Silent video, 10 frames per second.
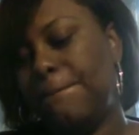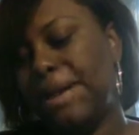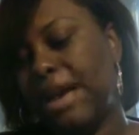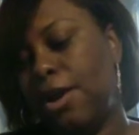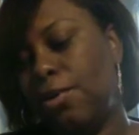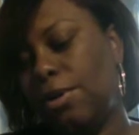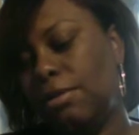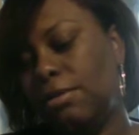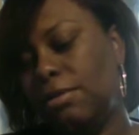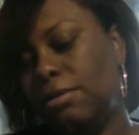
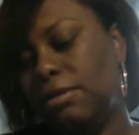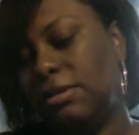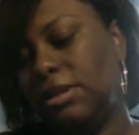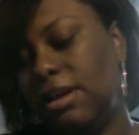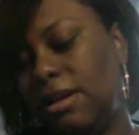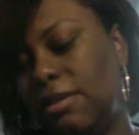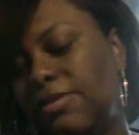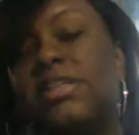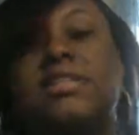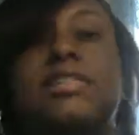Power, Love,
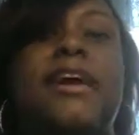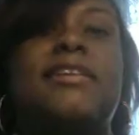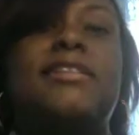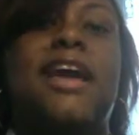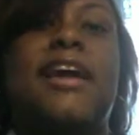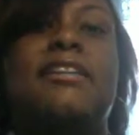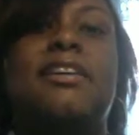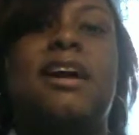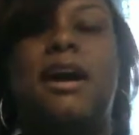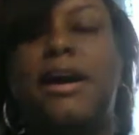Sex, and
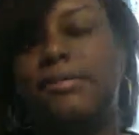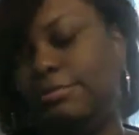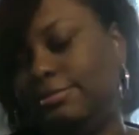God